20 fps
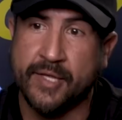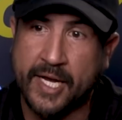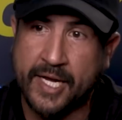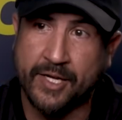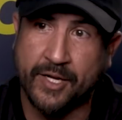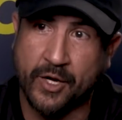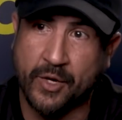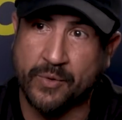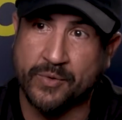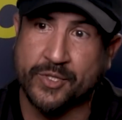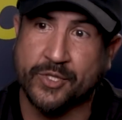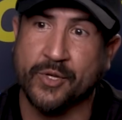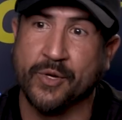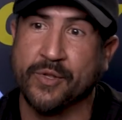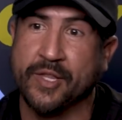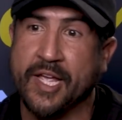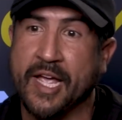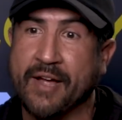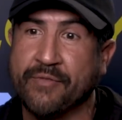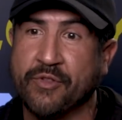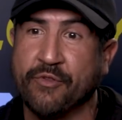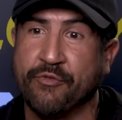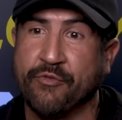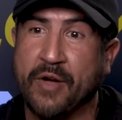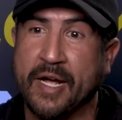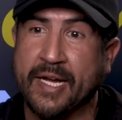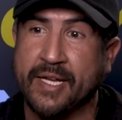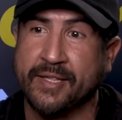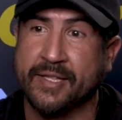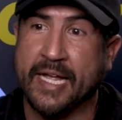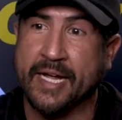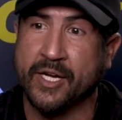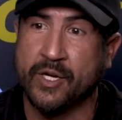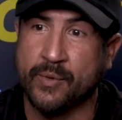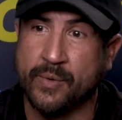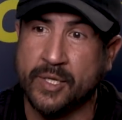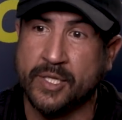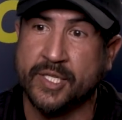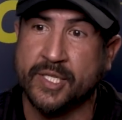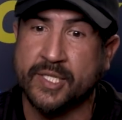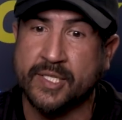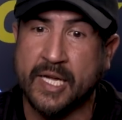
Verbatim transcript: They don't, so they have to fight that guerrilla